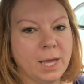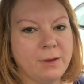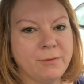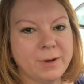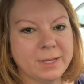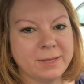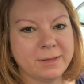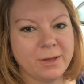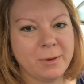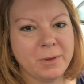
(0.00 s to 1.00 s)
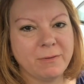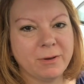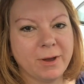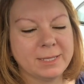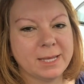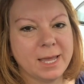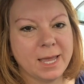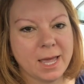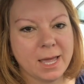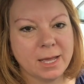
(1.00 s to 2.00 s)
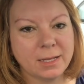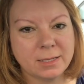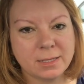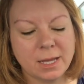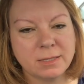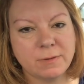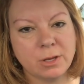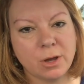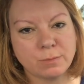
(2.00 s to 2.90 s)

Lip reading: Hey everyone, hope you're having a great day. And in today's video,